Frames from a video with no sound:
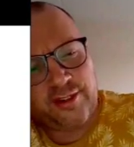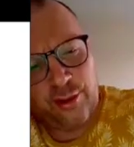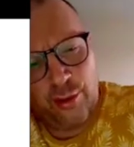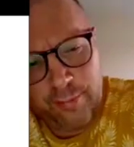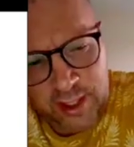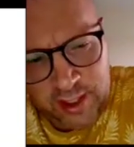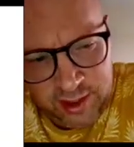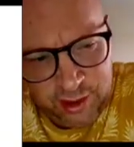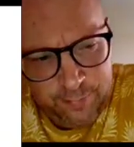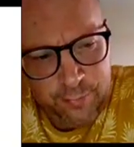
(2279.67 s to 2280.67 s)
a very strong
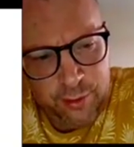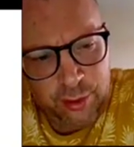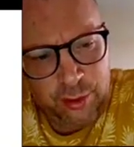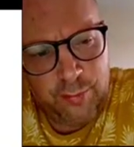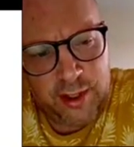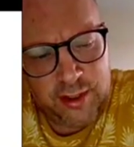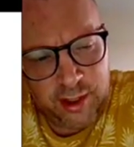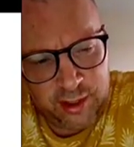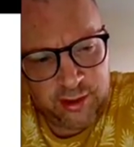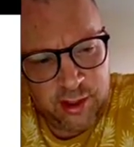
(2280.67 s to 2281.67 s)
mechanism to
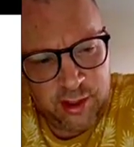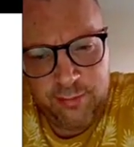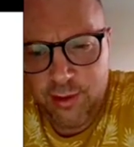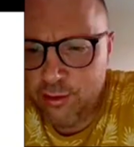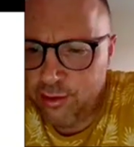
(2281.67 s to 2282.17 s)
manage risk,